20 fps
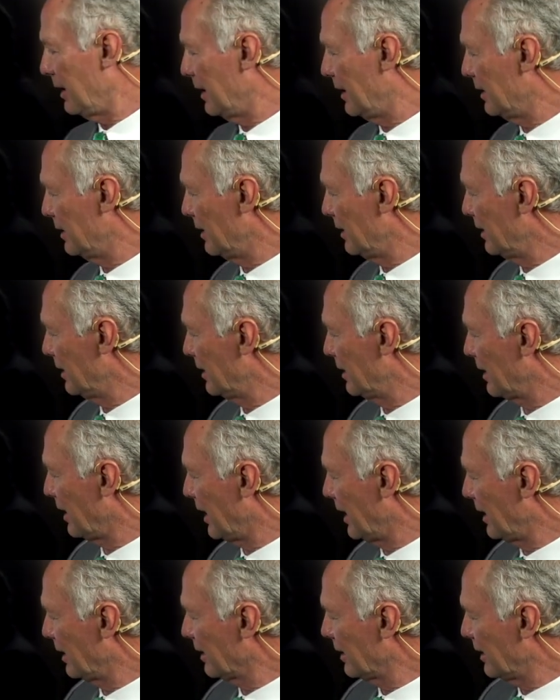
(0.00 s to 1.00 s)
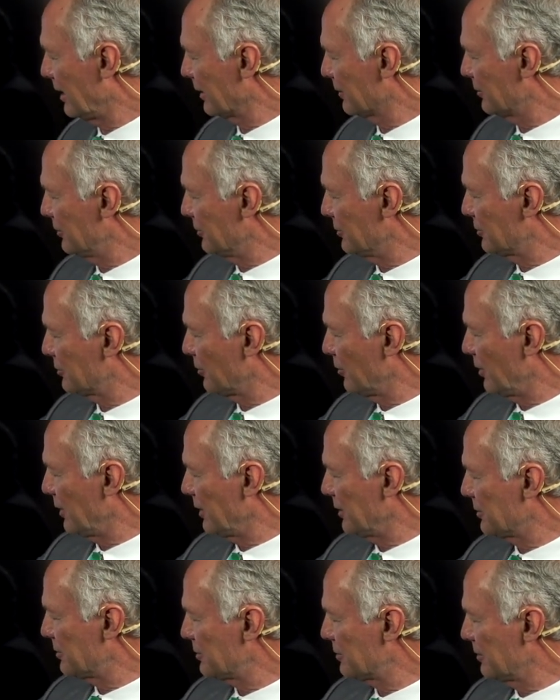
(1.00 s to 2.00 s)
And then I like to
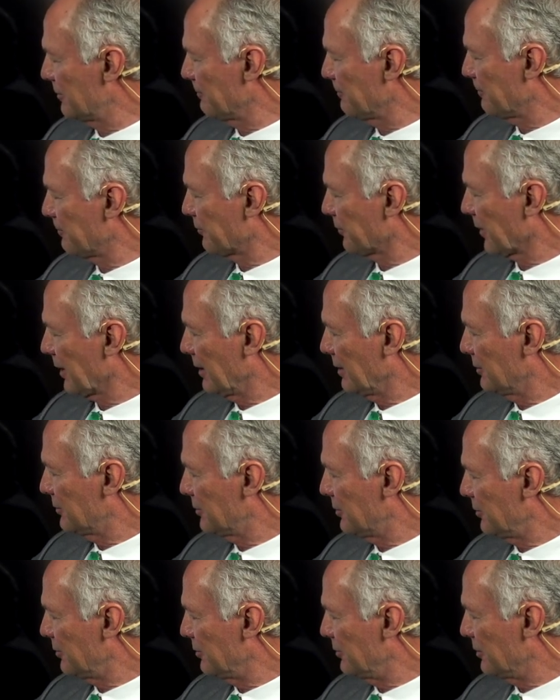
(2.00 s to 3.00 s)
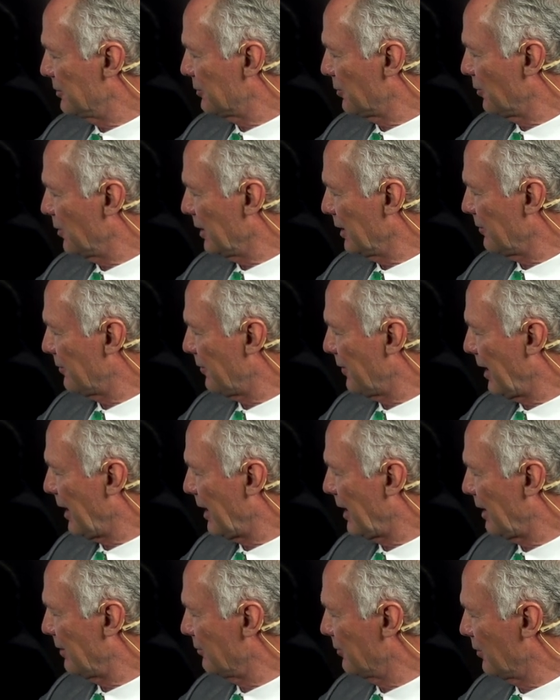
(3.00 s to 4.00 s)
switch to the
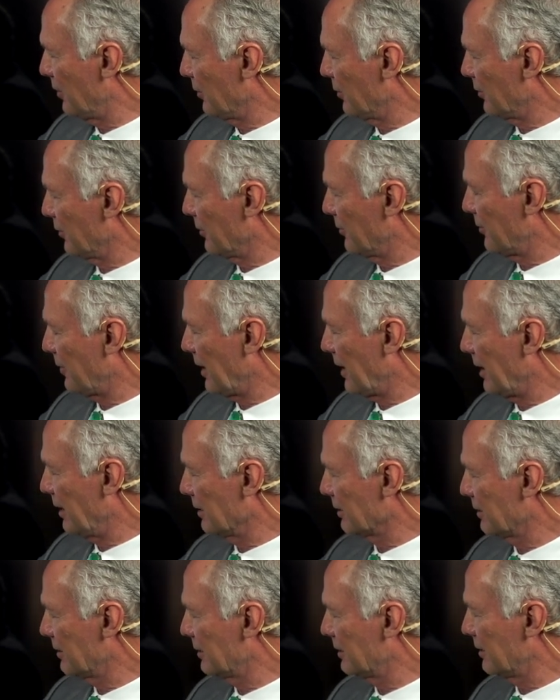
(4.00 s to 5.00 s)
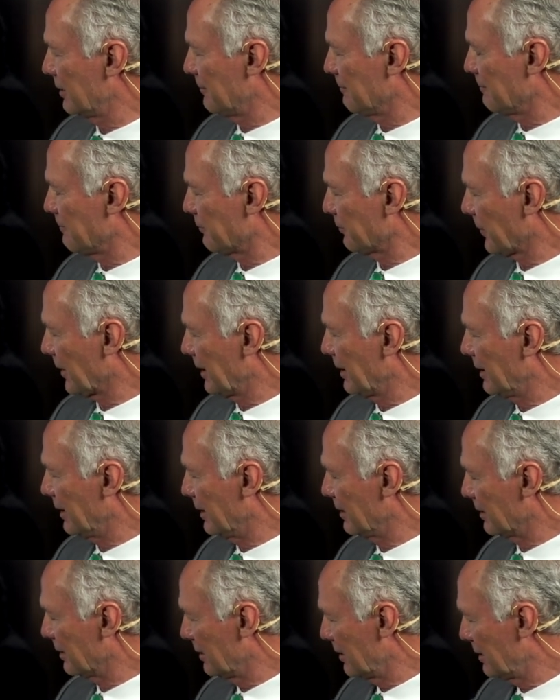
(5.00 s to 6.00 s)
25 rotary file
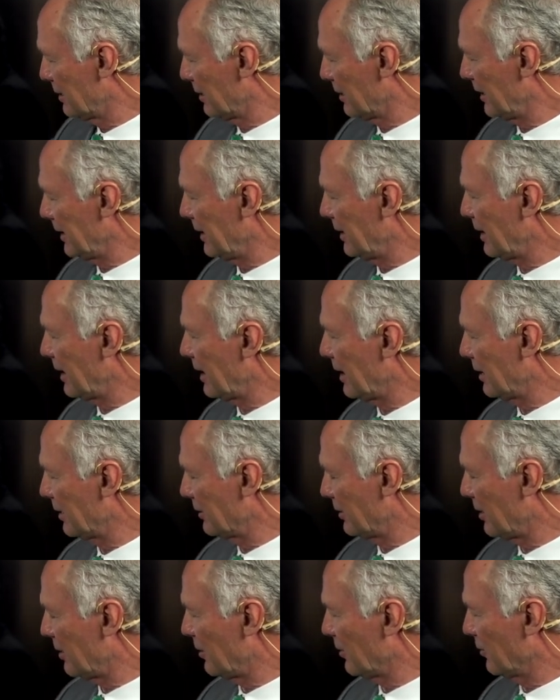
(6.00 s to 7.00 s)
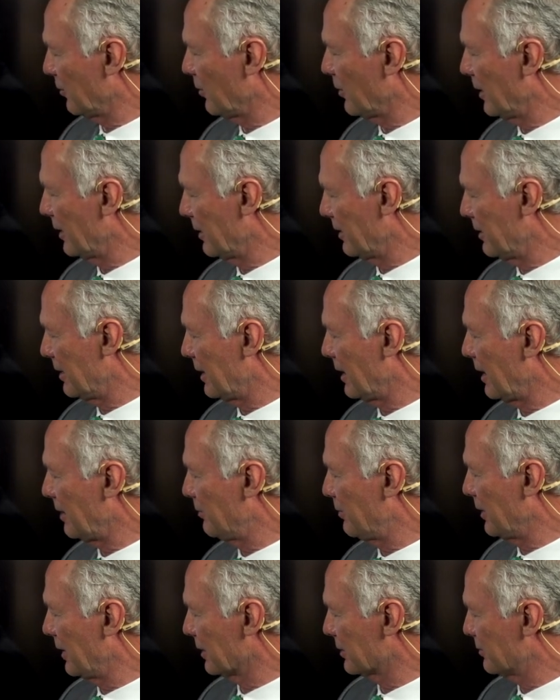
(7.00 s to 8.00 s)
and clean out all the way to the
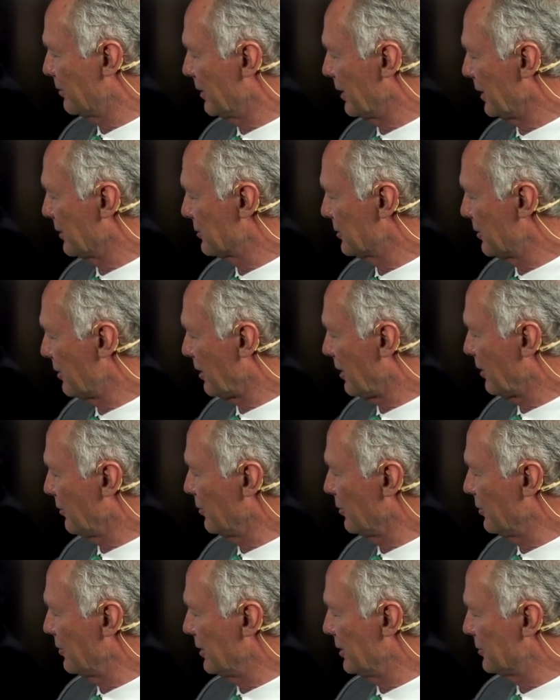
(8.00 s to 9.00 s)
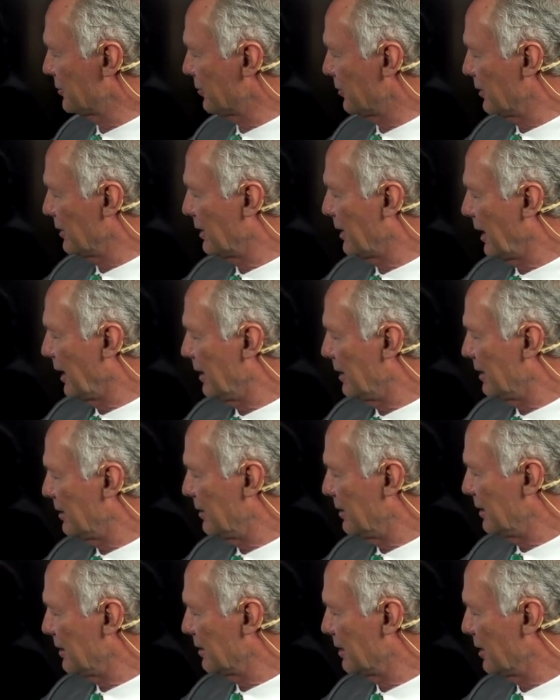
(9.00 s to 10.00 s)
apex. But I start with this one,
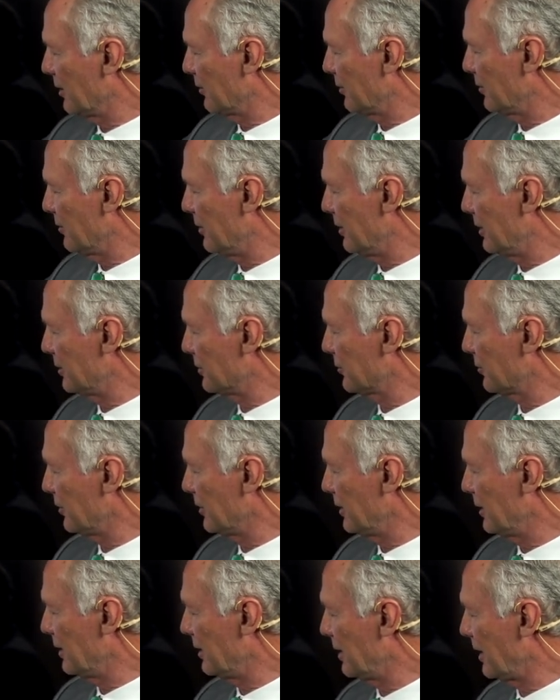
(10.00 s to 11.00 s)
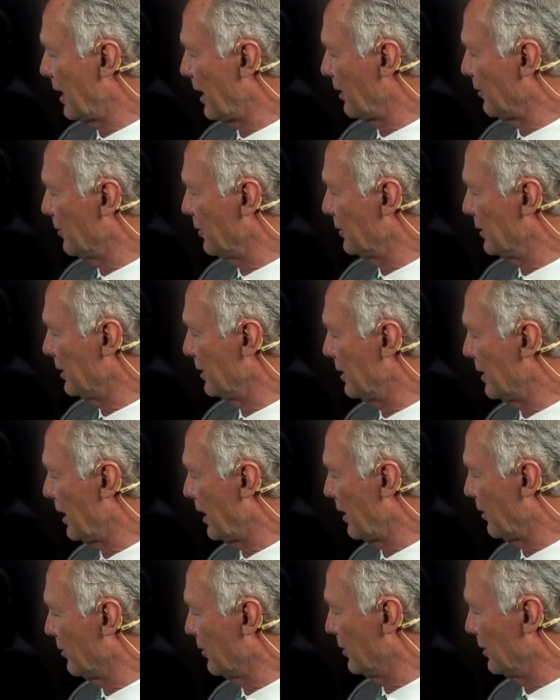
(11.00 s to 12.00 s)
then go to this one and that one and
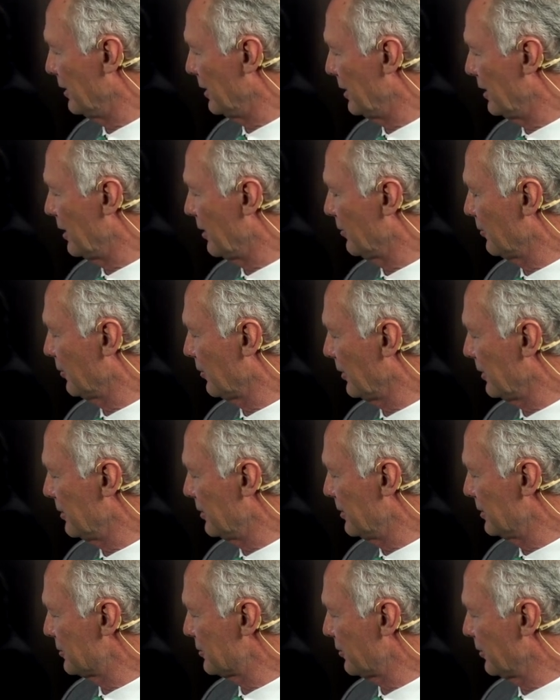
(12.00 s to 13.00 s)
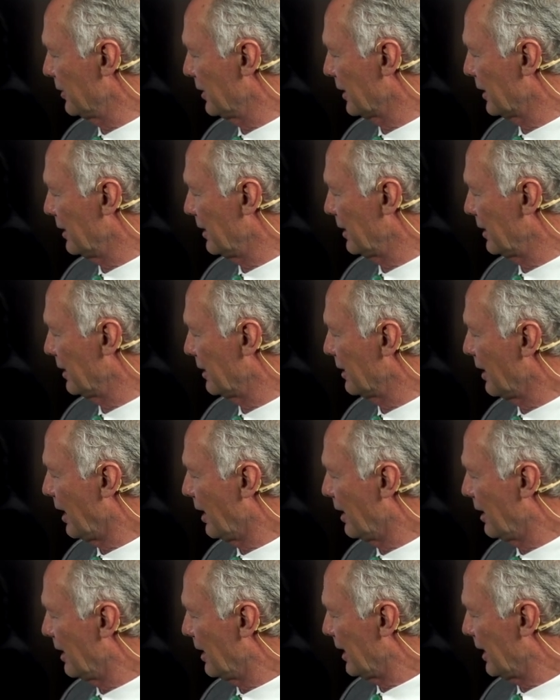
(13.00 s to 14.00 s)
that one, and hopefully this one again.
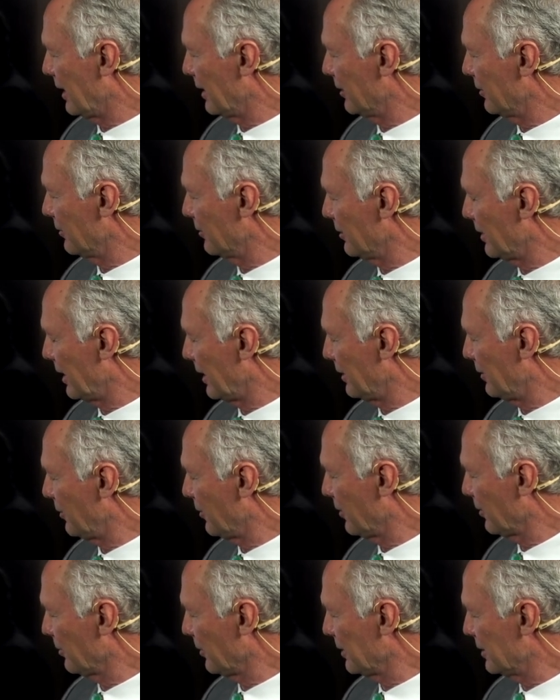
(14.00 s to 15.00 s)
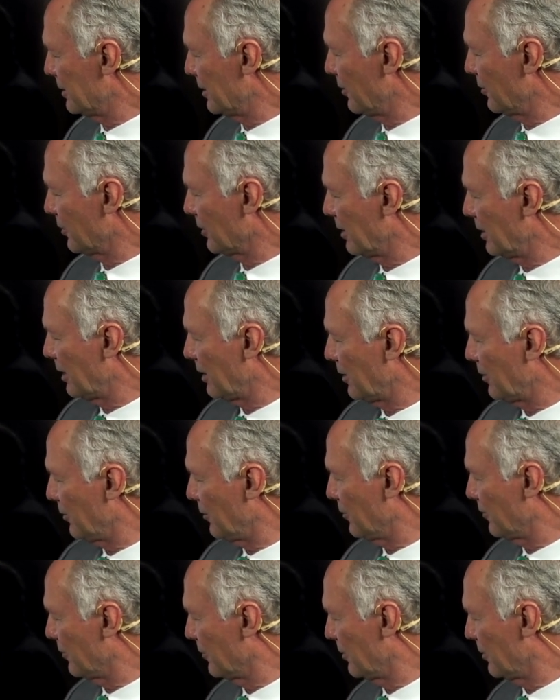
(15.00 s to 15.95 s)
I don't, I normally don't go